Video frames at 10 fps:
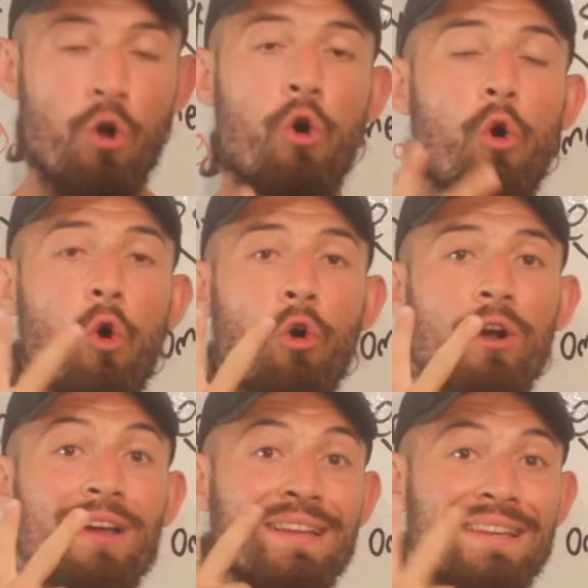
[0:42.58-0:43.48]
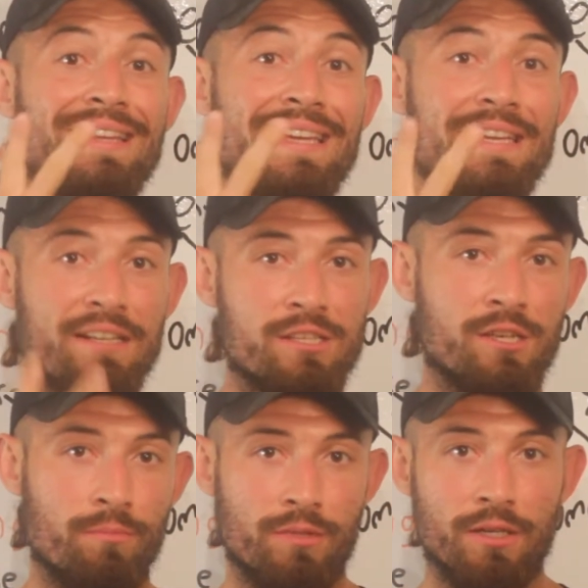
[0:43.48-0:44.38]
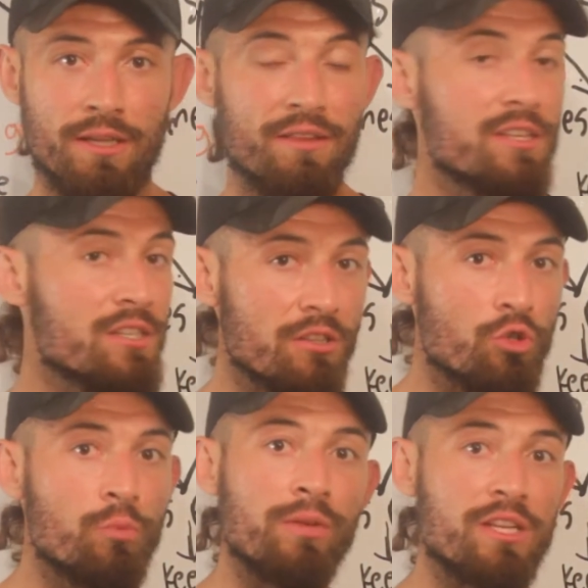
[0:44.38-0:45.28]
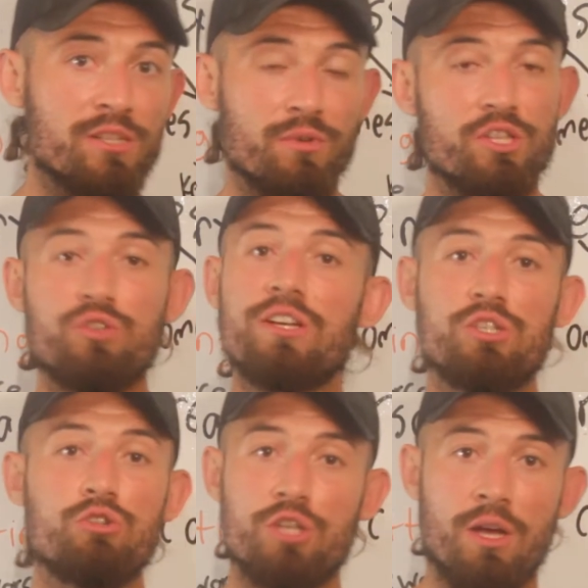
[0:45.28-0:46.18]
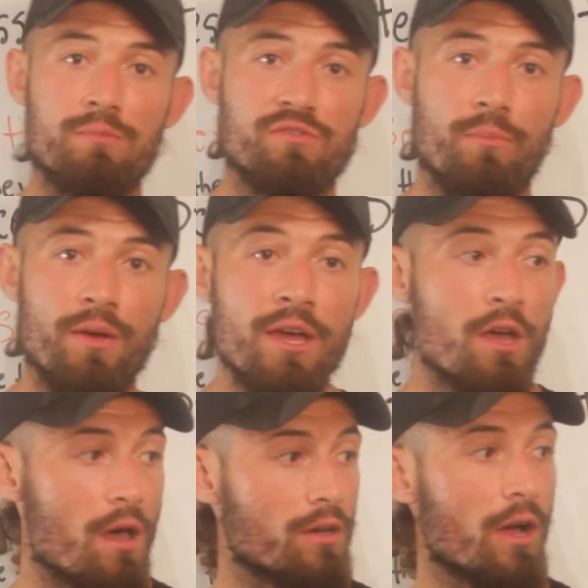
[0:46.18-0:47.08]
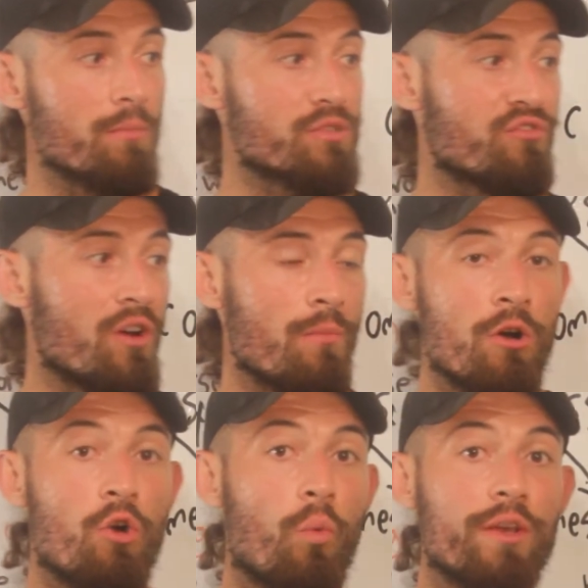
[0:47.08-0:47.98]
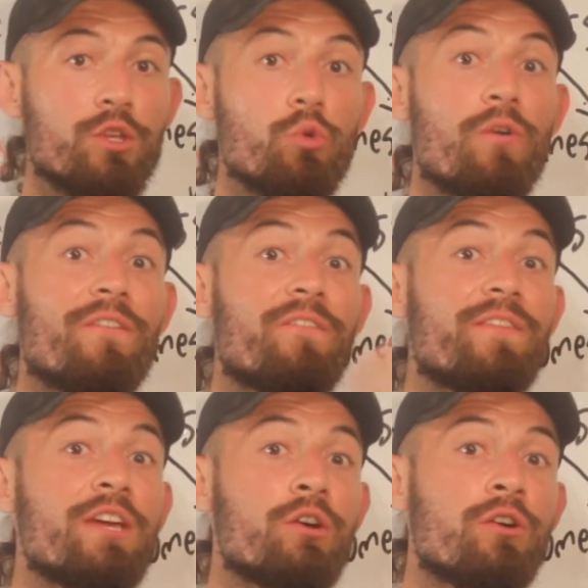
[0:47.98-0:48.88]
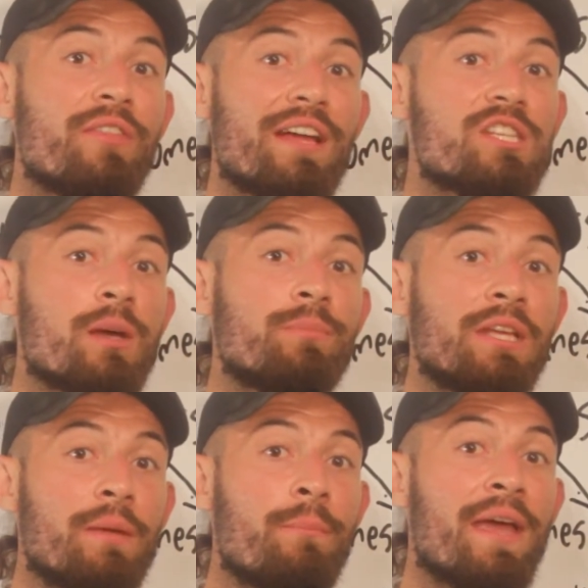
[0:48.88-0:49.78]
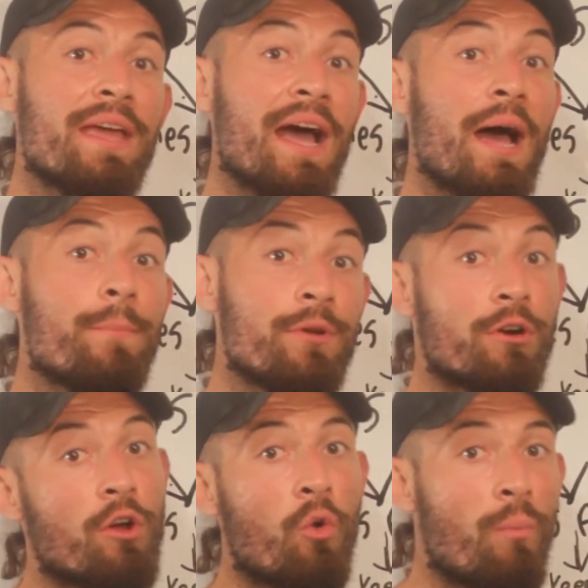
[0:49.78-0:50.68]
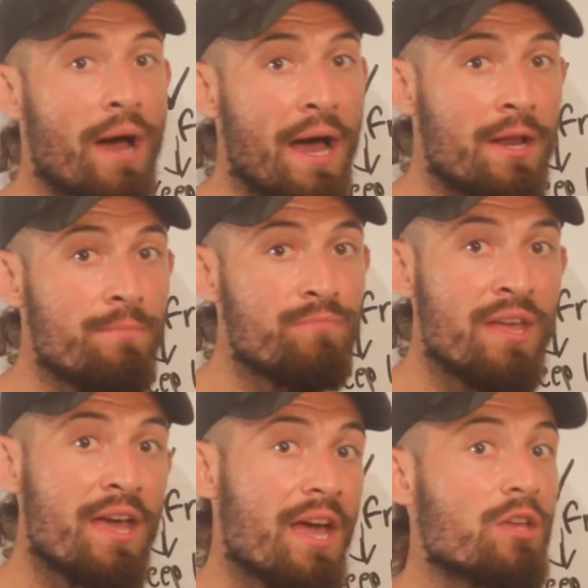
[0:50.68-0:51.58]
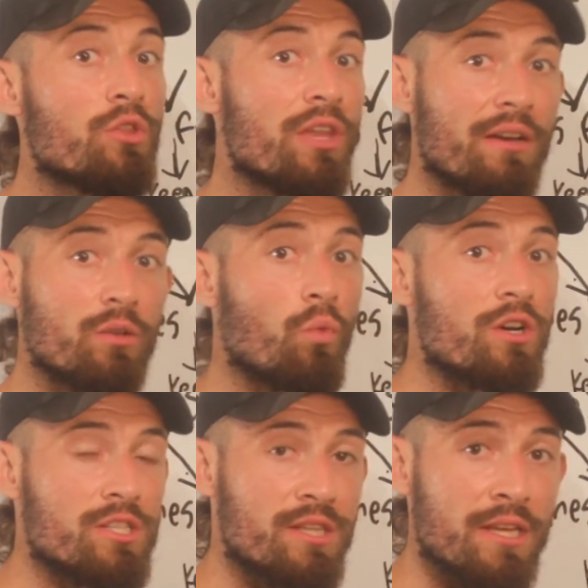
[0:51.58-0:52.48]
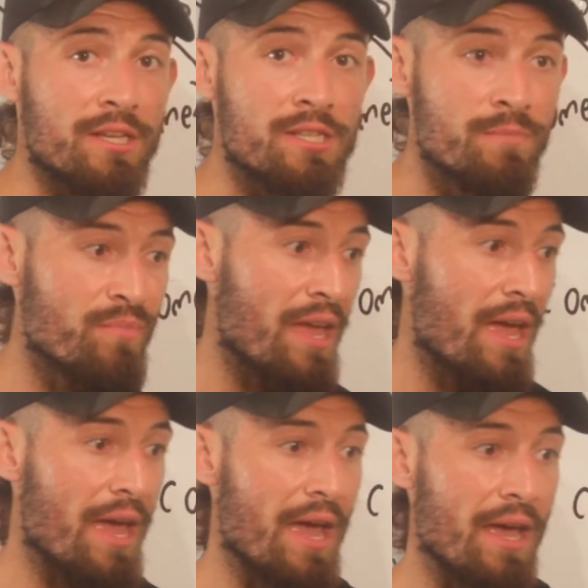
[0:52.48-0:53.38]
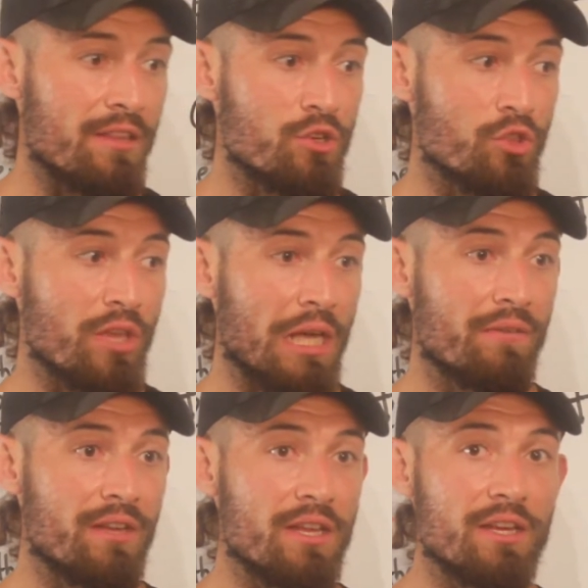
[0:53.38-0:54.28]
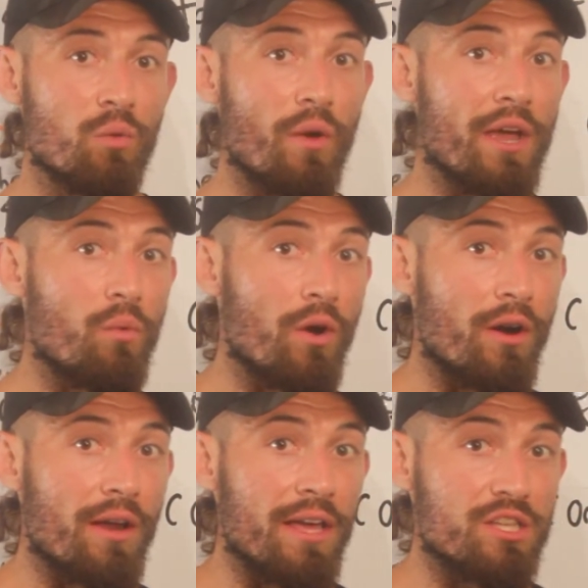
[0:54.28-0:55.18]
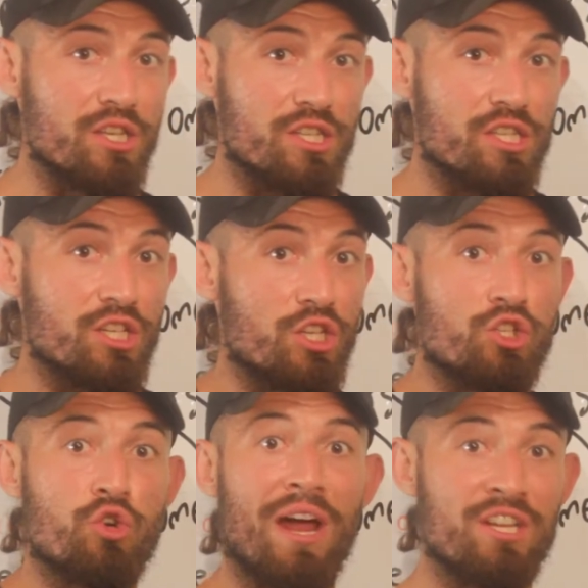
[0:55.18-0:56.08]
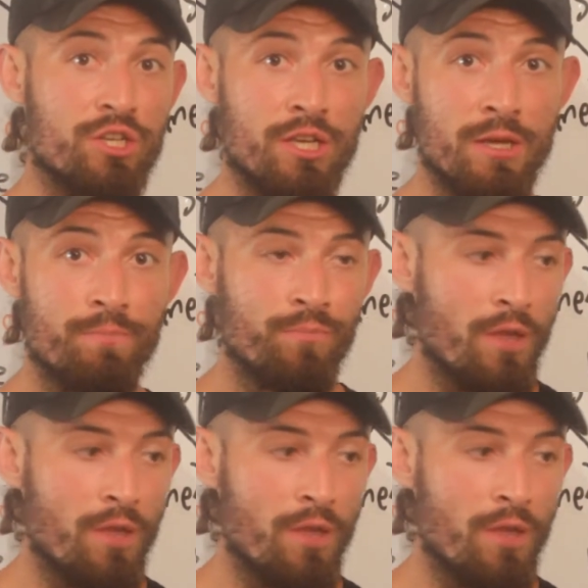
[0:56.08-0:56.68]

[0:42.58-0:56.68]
or needing something. Now these are the 2 places where stress usually comes from. It comes from when you fear that something may happen or go bad, and you think of the worst things, and you're thinking of it in a way where it's just such a tragedy.